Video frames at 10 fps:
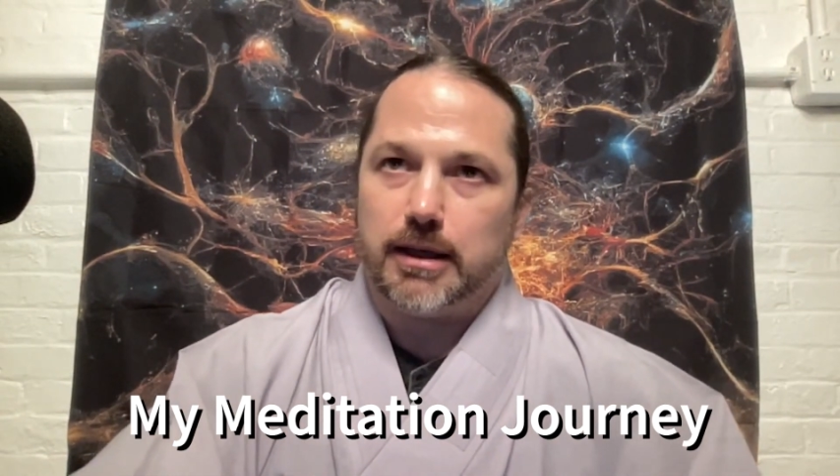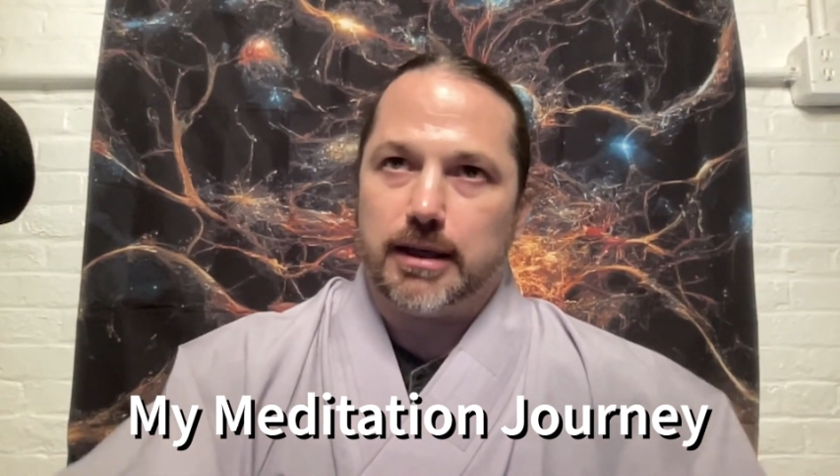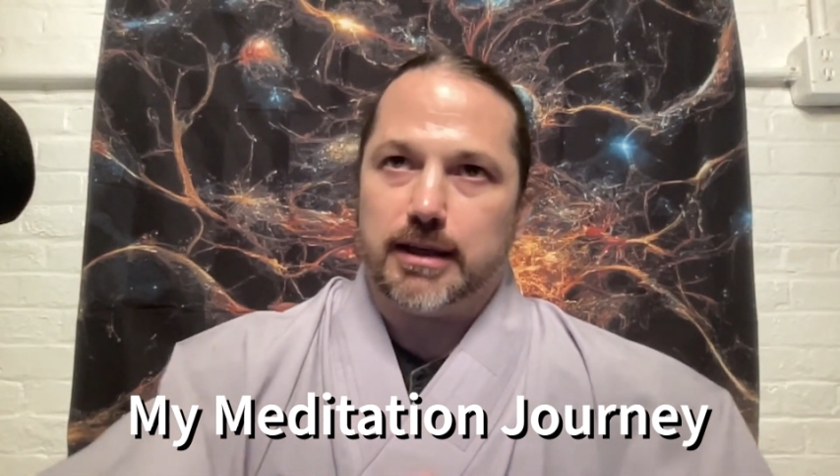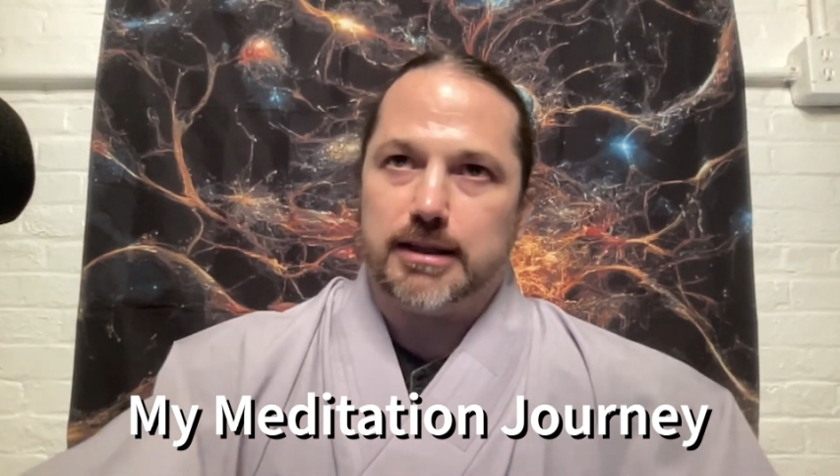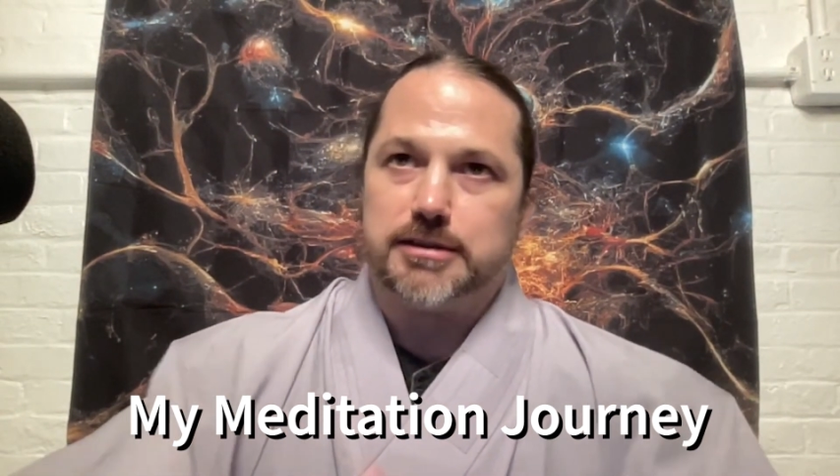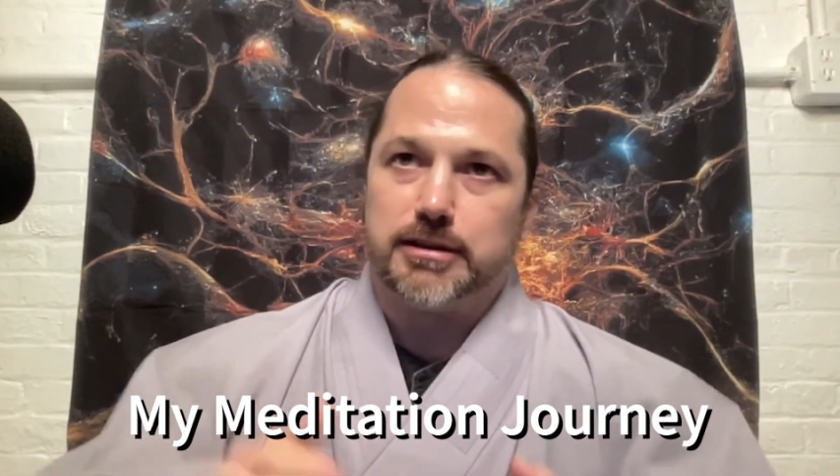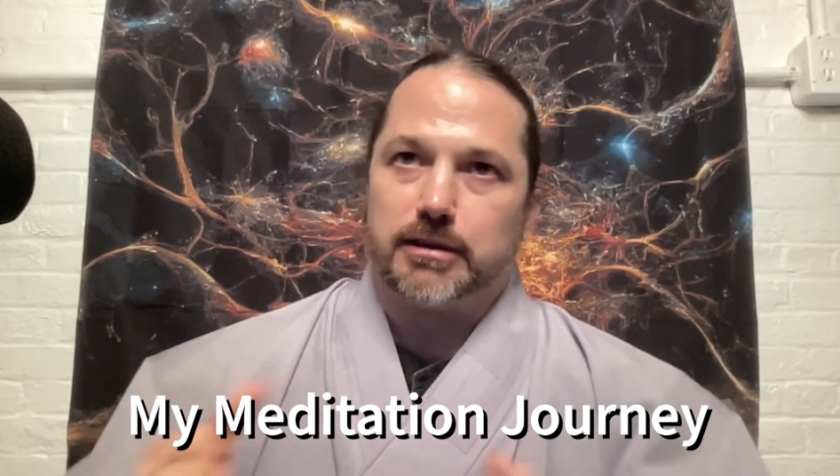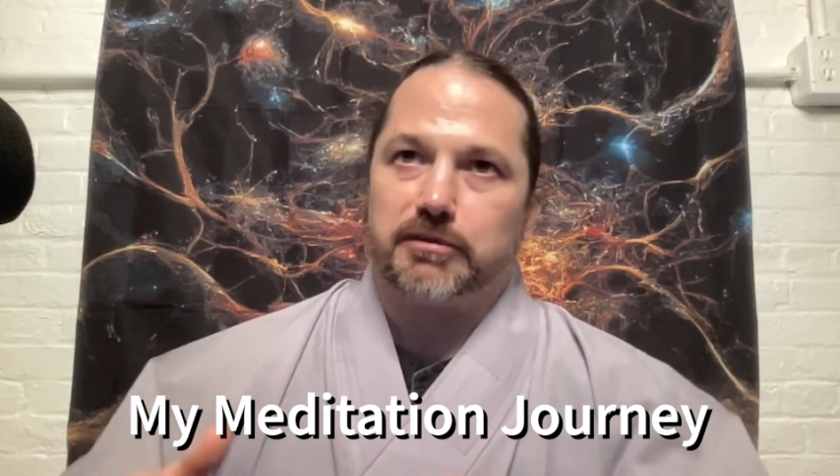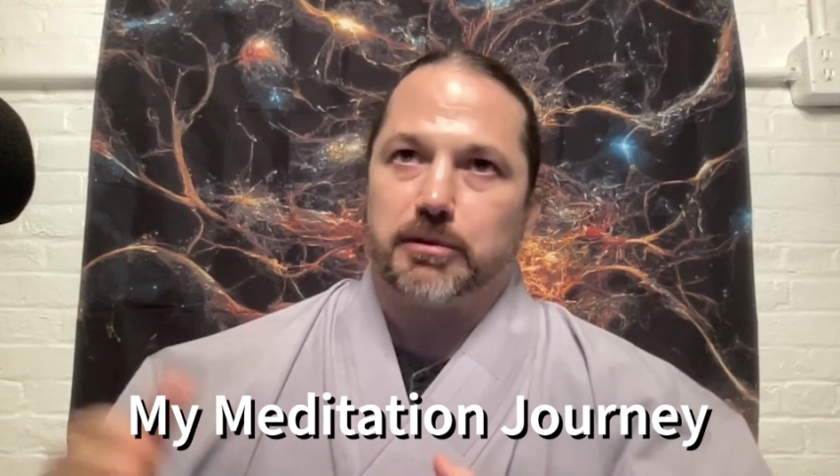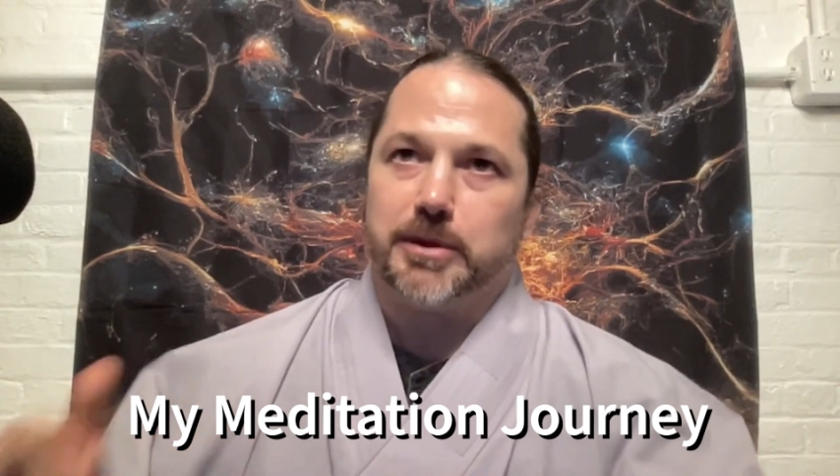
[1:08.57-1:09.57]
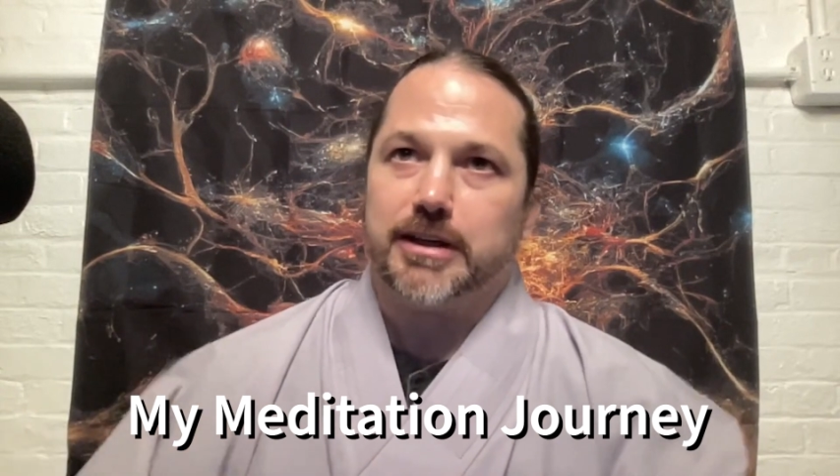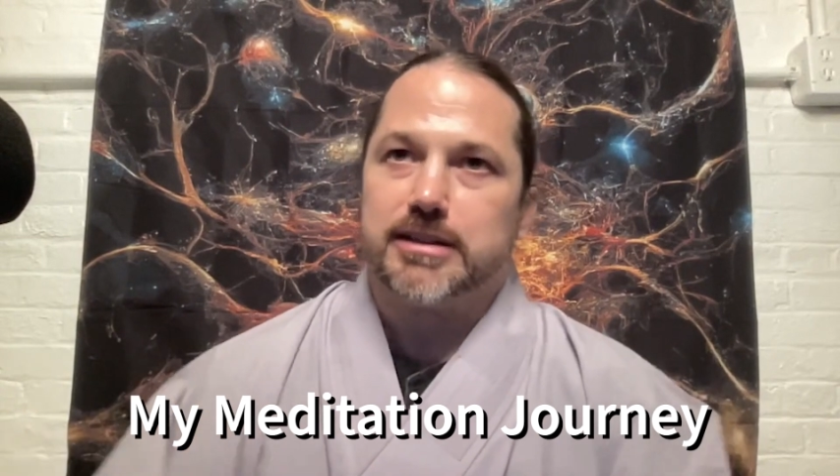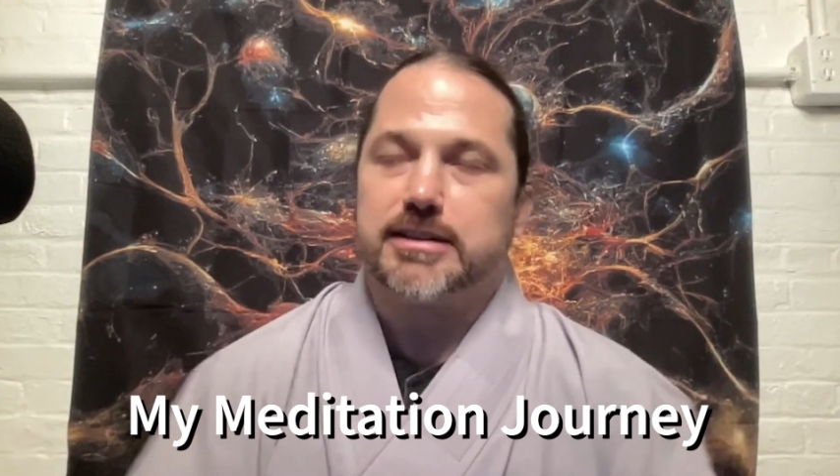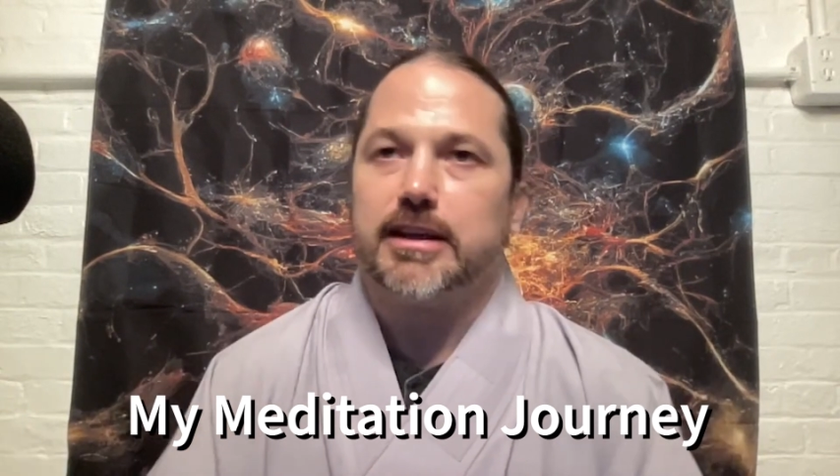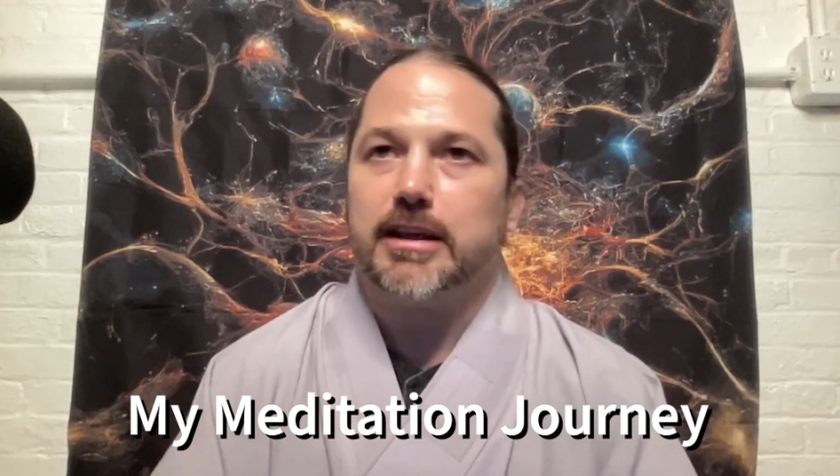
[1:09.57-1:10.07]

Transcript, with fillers: it easier for me to sit